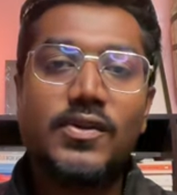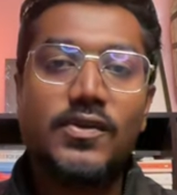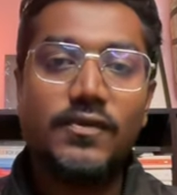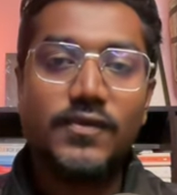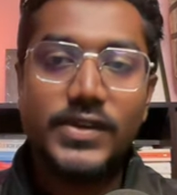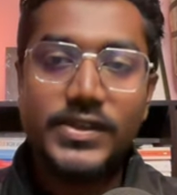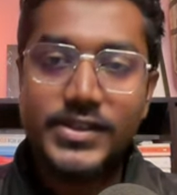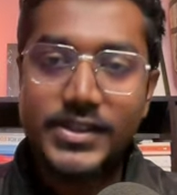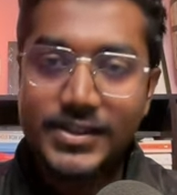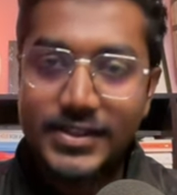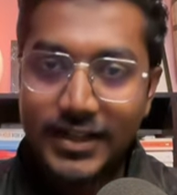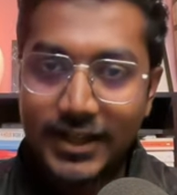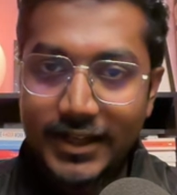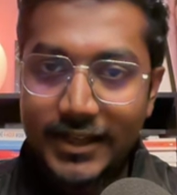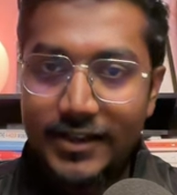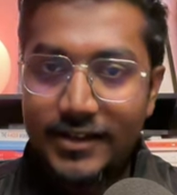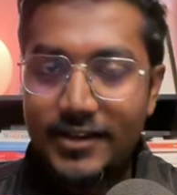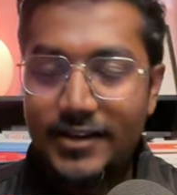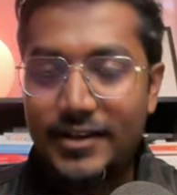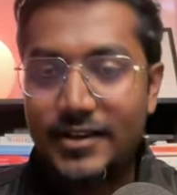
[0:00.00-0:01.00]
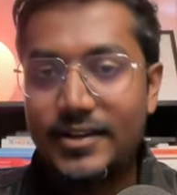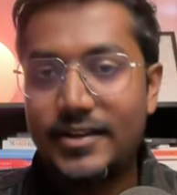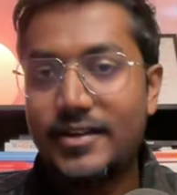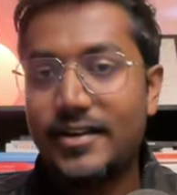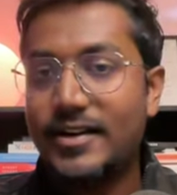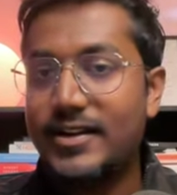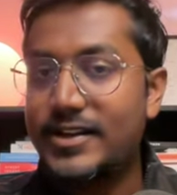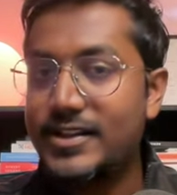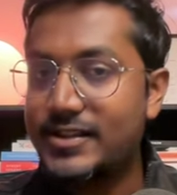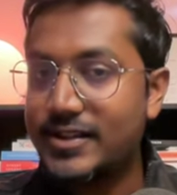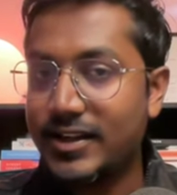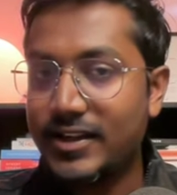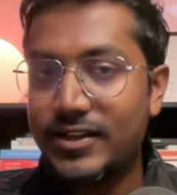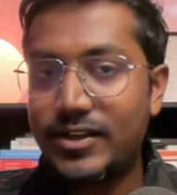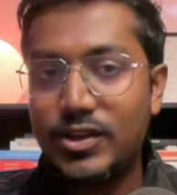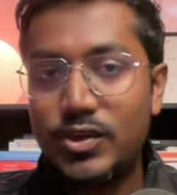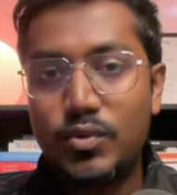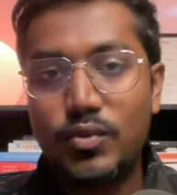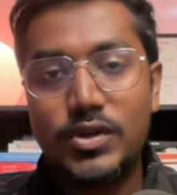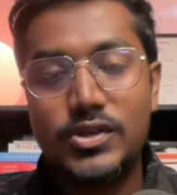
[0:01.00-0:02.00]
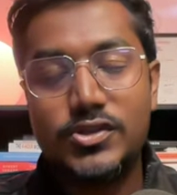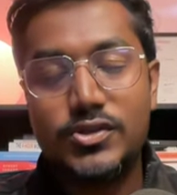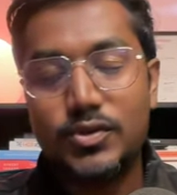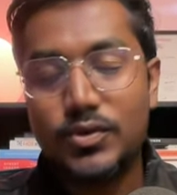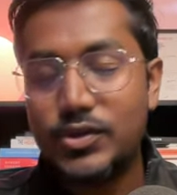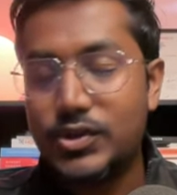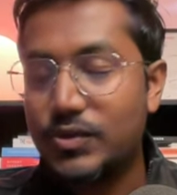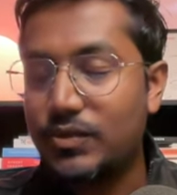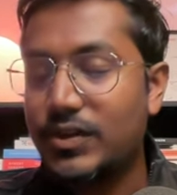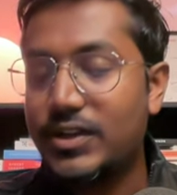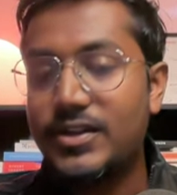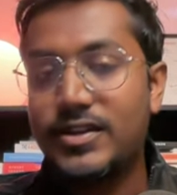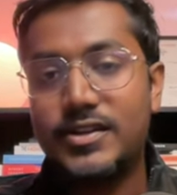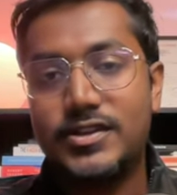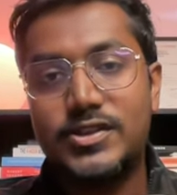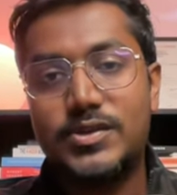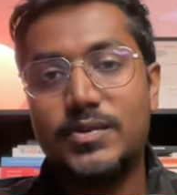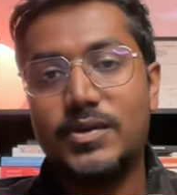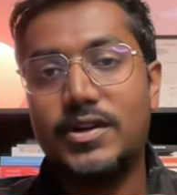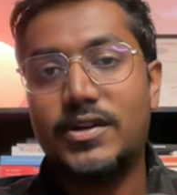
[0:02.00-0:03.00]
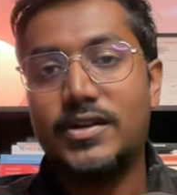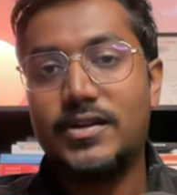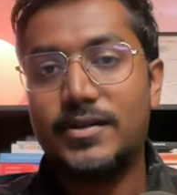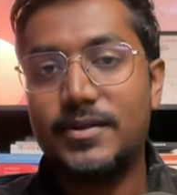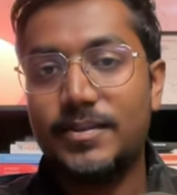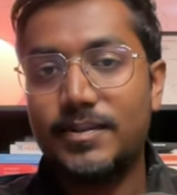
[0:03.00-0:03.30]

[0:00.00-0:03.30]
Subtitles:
which is like a designer who has no uniqueness to add.